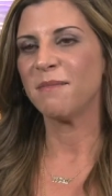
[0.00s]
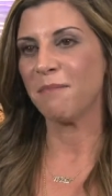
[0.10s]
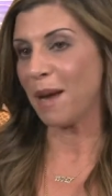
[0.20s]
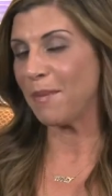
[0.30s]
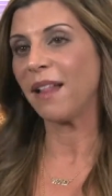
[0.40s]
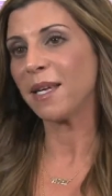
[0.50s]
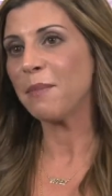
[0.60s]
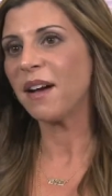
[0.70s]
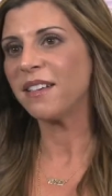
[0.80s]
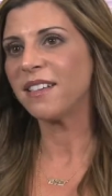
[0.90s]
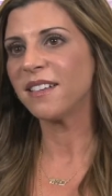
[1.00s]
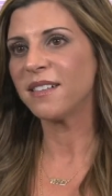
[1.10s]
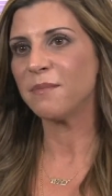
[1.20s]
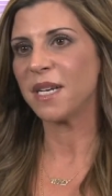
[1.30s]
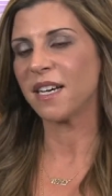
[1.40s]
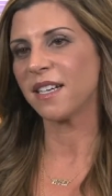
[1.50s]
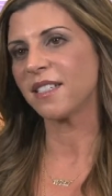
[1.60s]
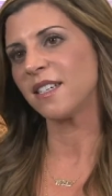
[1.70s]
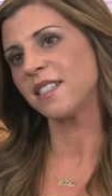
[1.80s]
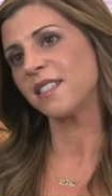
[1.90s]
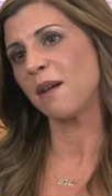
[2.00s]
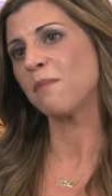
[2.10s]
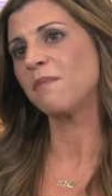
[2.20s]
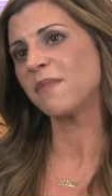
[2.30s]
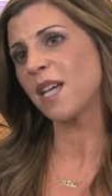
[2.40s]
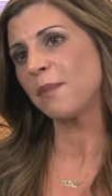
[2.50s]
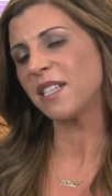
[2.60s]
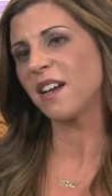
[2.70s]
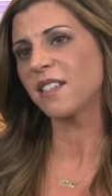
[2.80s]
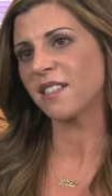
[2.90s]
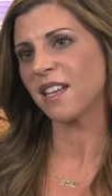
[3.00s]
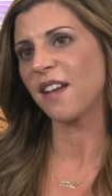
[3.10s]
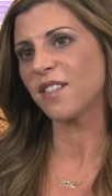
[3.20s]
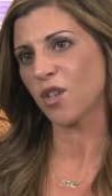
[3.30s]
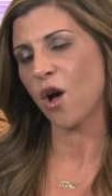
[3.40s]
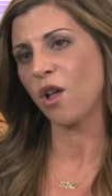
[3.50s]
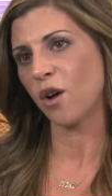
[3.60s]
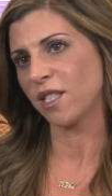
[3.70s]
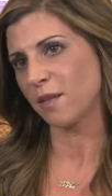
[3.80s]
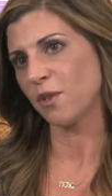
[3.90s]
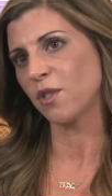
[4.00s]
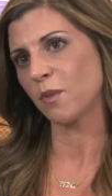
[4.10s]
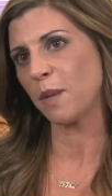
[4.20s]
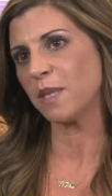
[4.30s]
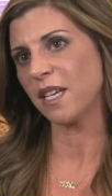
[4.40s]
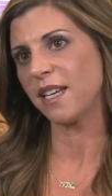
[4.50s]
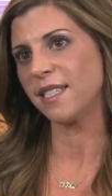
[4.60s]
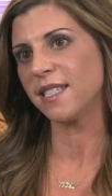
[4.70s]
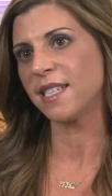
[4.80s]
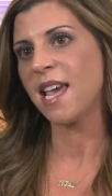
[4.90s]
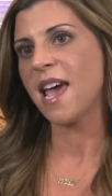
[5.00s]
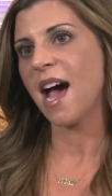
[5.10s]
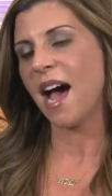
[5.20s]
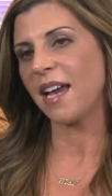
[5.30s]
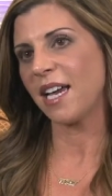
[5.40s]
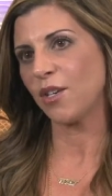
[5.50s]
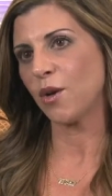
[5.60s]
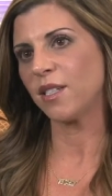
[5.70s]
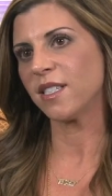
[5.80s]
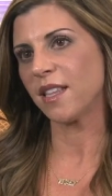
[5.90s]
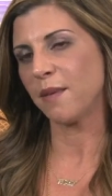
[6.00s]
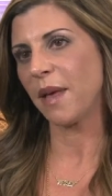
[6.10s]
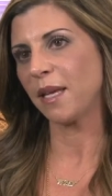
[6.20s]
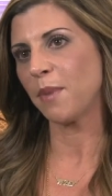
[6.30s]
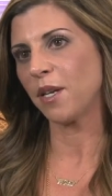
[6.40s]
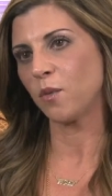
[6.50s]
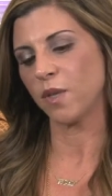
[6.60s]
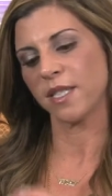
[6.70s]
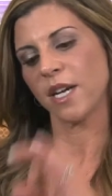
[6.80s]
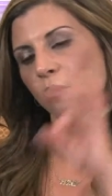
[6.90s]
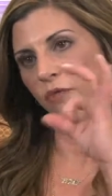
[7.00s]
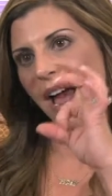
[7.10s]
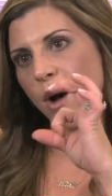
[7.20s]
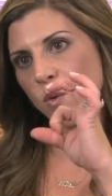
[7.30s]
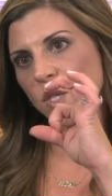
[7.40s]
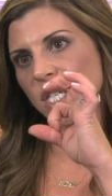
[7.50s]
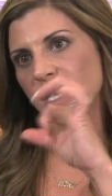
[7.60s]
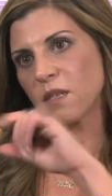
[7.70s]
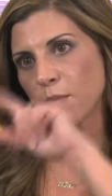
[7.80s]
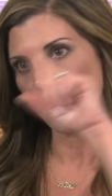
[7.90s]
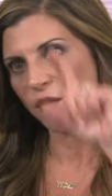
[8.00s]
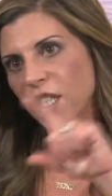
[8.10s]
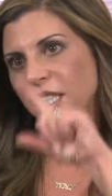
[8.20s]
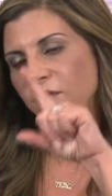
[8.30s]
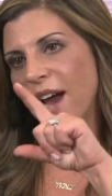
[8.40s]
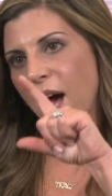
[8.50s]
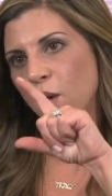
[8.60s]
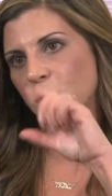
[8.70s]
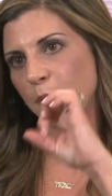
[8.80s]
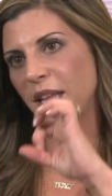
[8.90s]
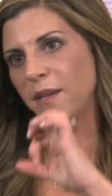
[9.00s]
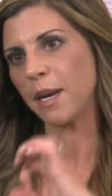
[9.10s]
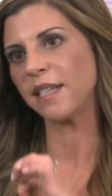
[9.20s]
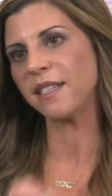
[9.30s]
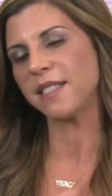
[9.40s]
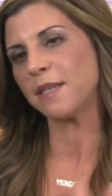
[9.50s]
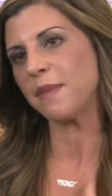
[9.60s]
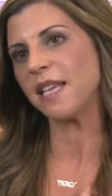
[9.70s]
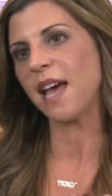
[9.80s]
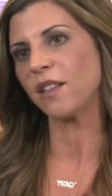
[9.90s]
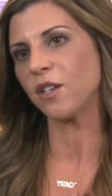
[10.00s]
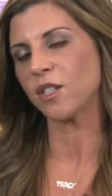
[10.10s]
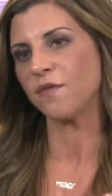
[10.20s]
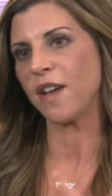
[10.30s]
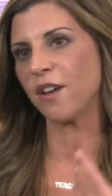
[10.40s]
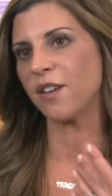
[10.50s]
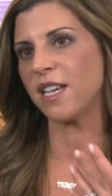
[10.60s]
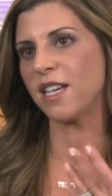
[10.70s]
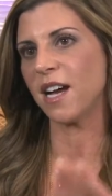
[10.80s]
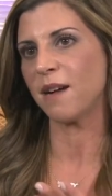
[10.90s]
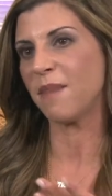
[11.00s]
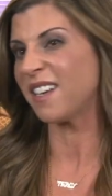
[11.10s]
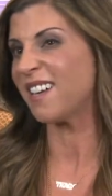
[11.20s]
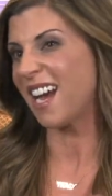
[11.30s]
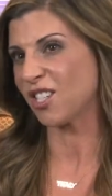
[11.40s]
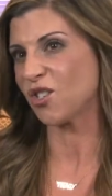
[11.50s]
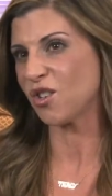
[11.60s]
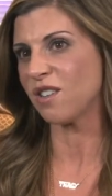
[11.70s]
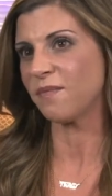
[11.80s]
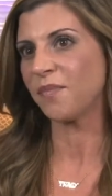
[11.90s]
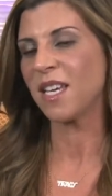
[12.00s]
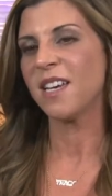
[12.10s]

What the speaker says: my belly button, because in some tummy tucks that I saw on some of those websites, I had noticed that the belly button was like a round, perfectly round belly button, and to me that looked very unnatural.